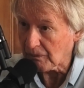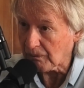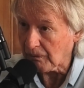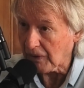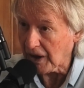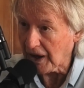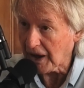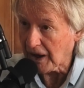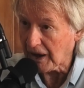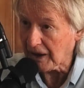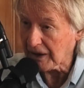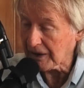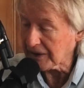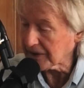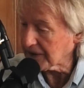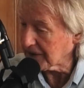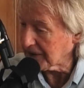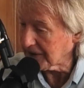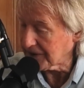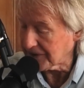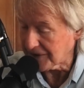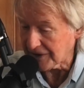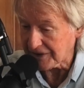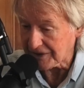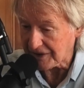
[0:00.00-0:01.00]
Well,
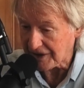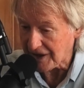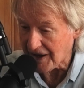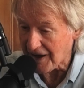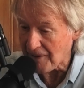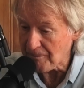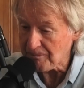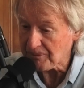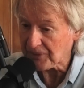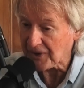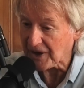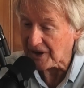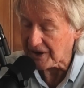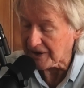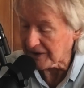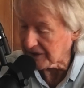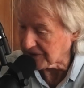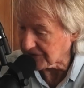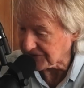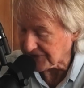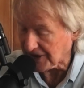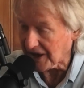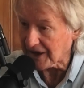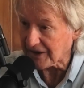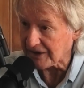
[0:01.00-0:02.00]
he did come, and he
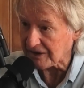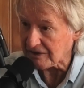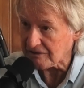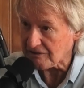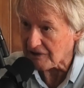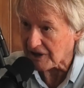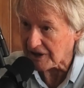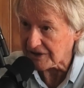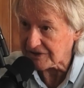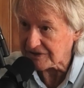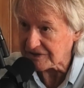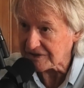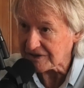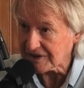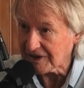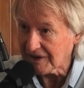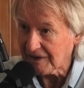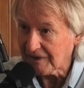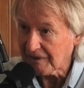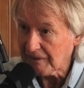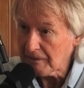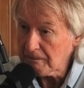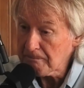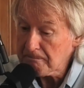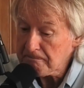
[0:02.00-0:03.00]
is out of the race.
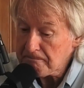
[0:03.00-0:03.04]
Yeah.